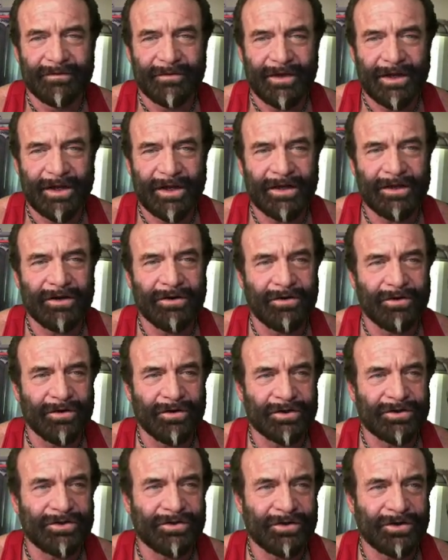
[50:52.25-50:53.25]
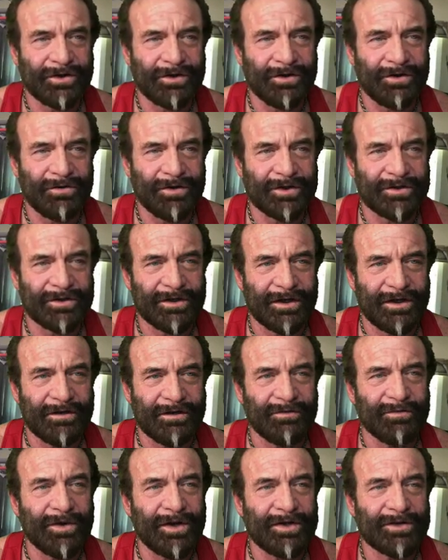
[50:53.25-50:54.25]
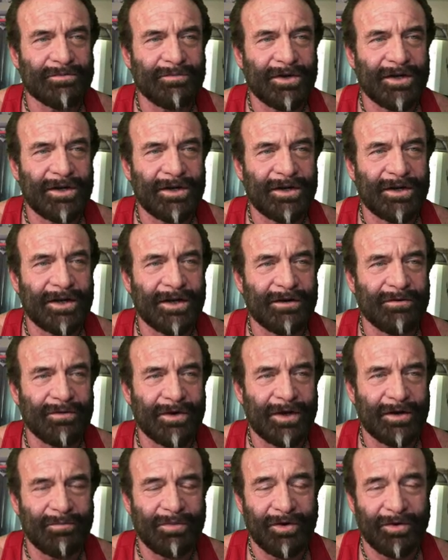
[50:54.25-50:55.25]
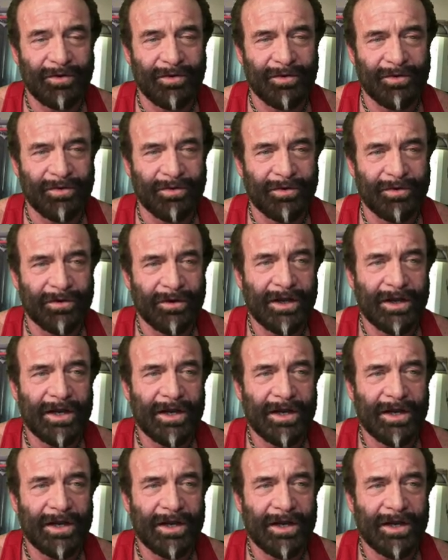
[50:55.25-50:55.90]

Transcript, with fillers: And of course, you can always uh, reach me at Red Pill Thor,